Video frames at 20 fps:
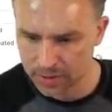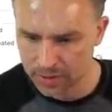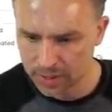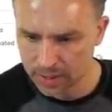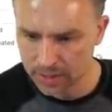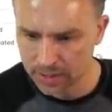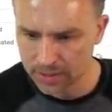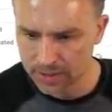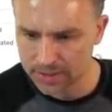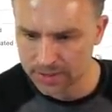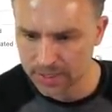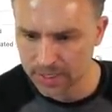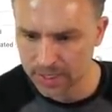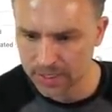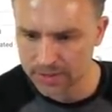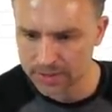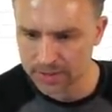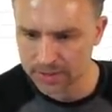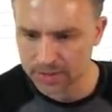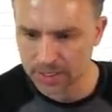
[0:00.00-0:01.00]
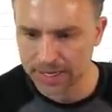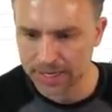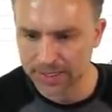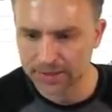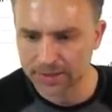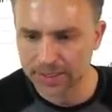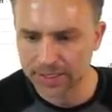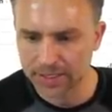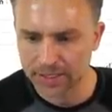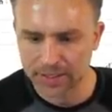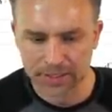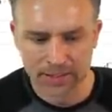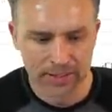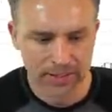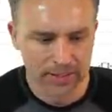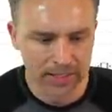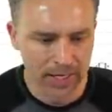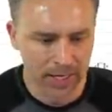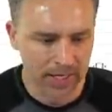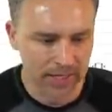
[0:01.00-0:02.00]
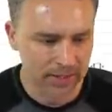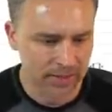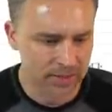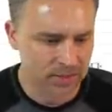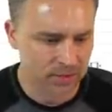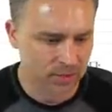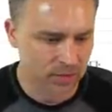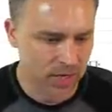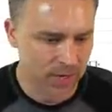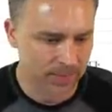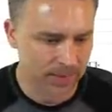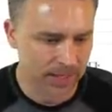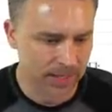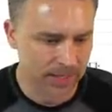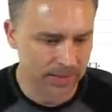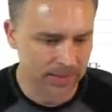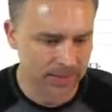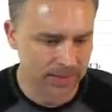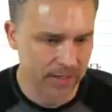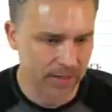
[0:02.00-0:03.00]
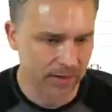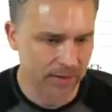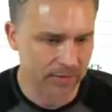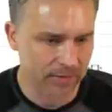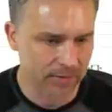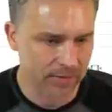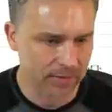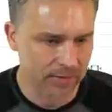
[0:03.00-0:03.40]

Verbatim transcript: In this case, light leak. Yeah, let's drop that in there. A little